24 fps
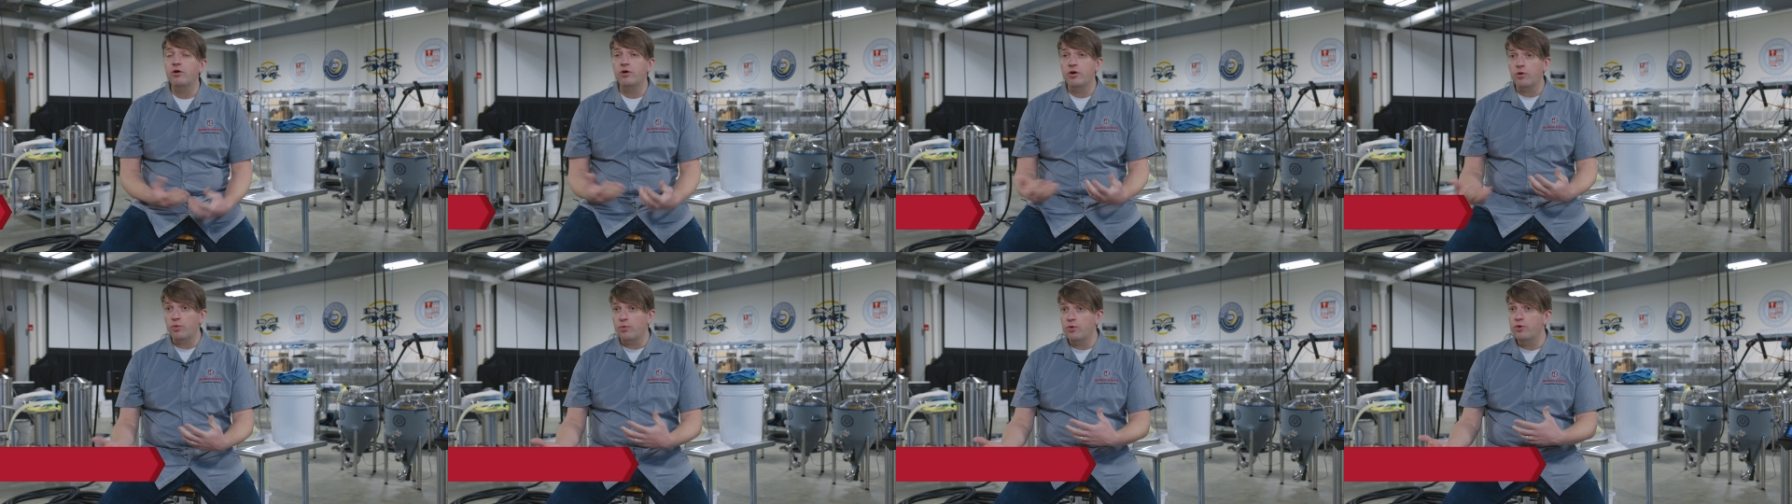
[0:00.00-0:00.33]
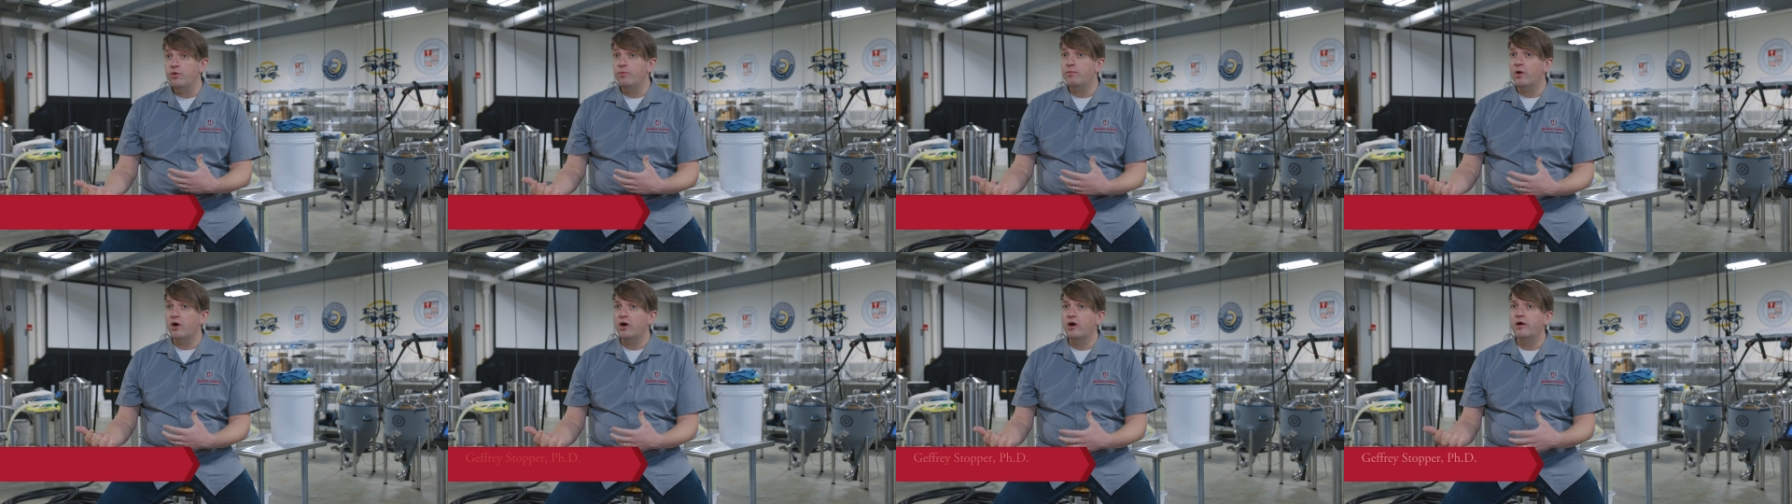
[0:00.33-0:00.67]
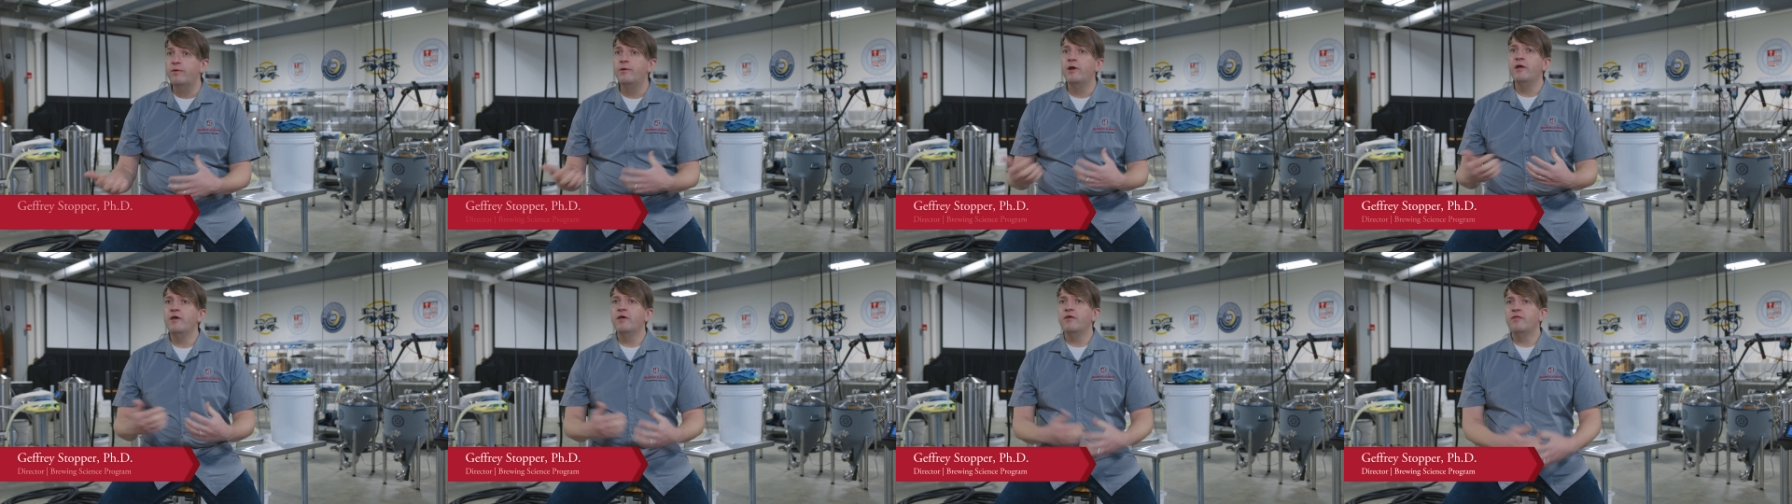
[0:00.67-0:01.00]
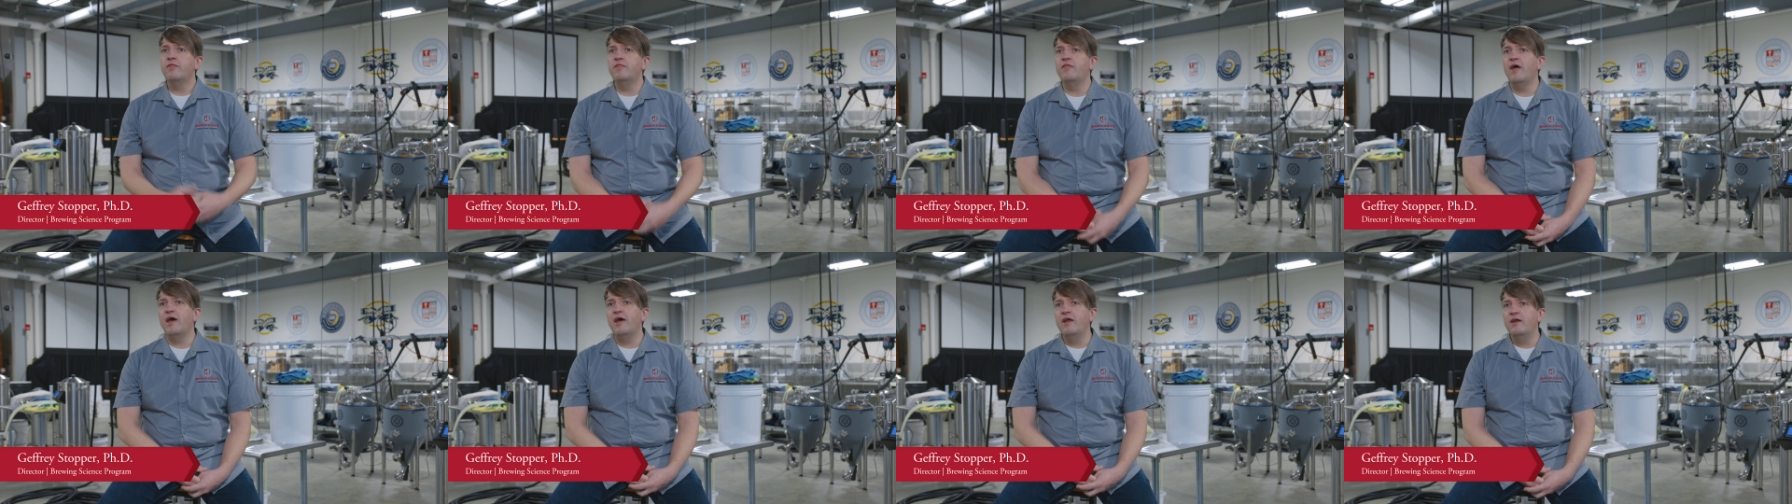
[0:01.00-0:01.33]
I heard a rumor
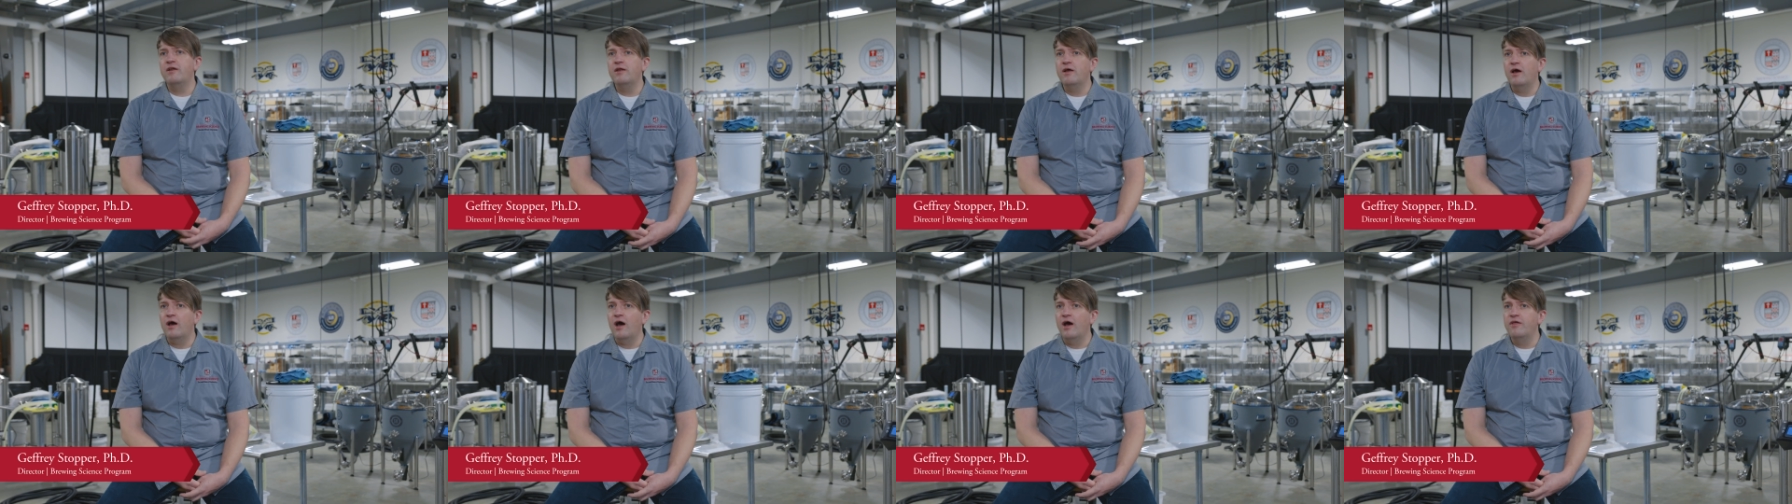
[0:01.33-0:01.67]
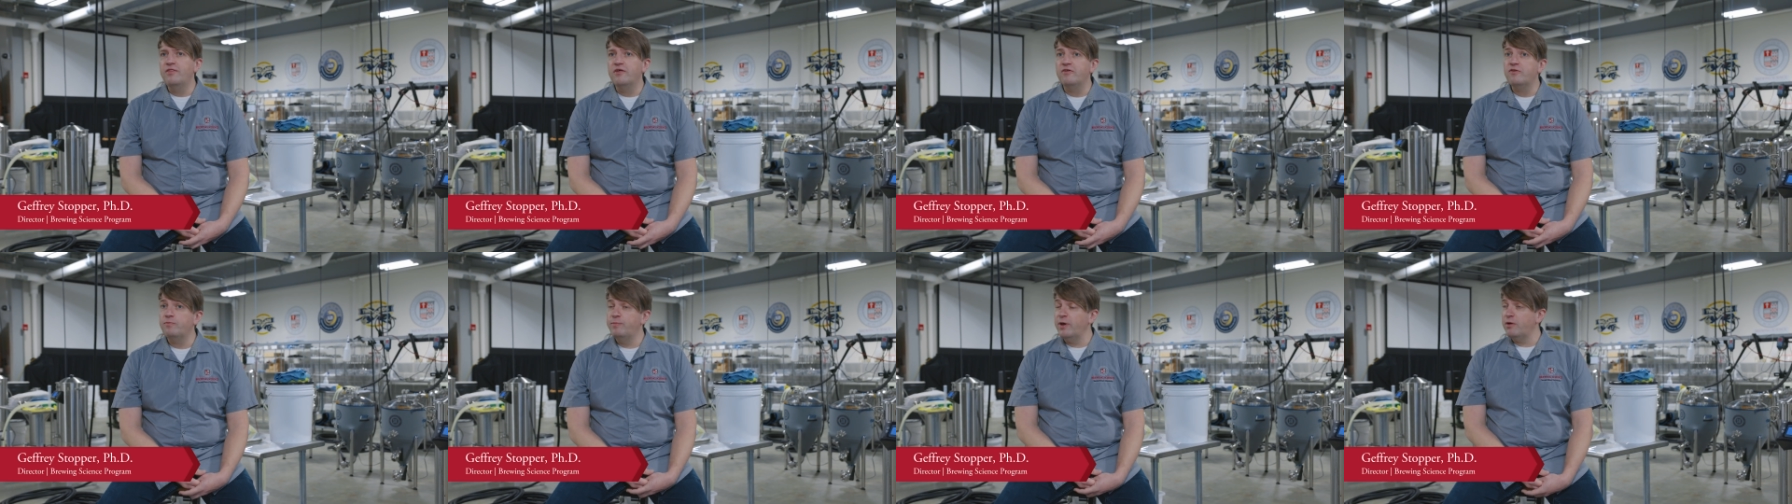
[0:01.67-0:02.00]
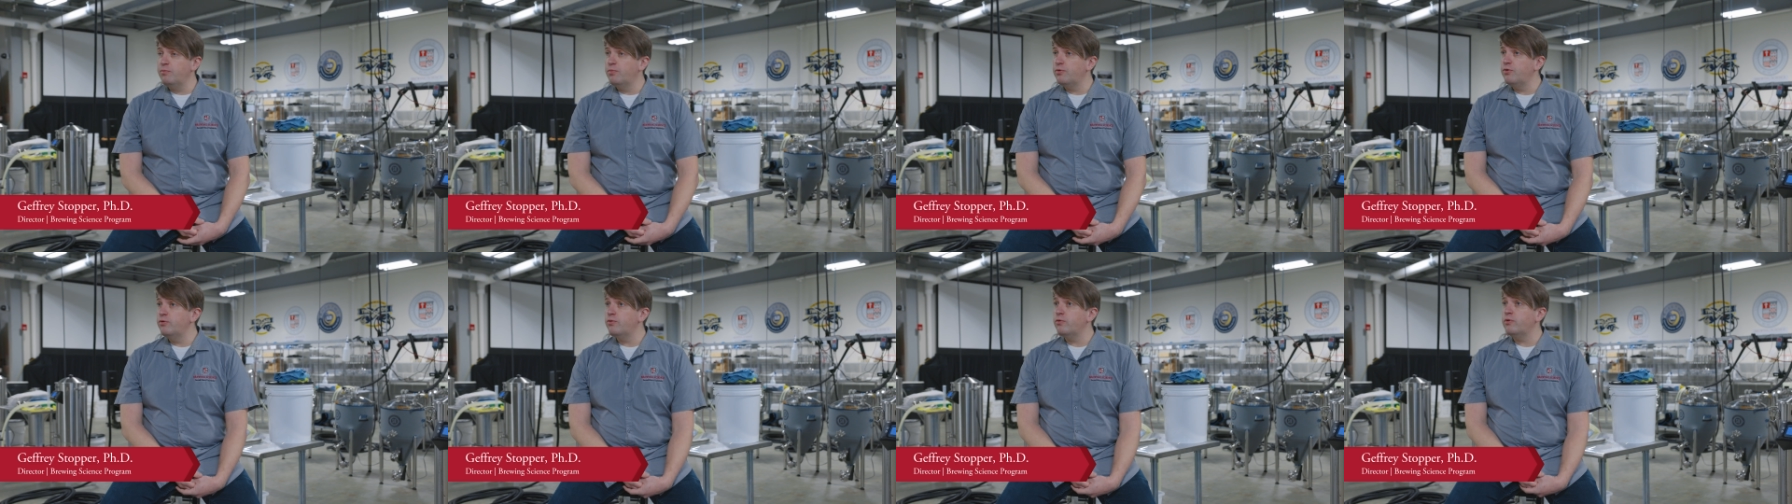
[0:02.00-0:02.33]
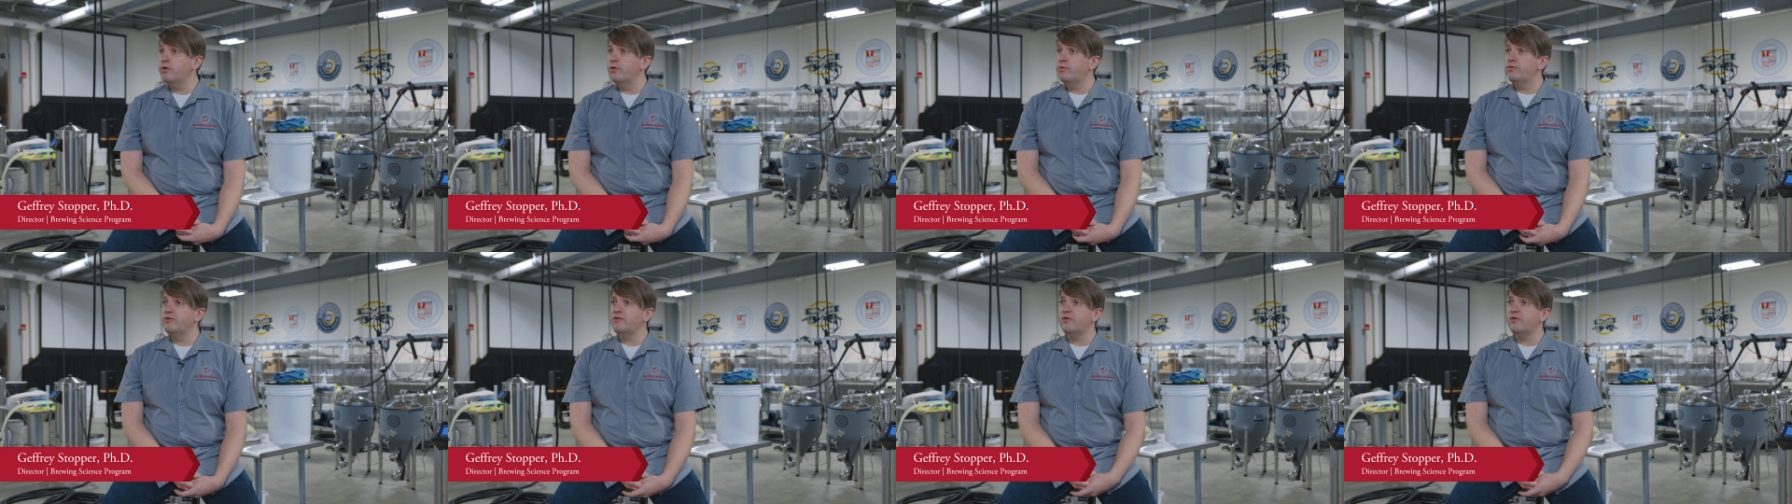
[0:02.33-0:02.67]
that this big brewery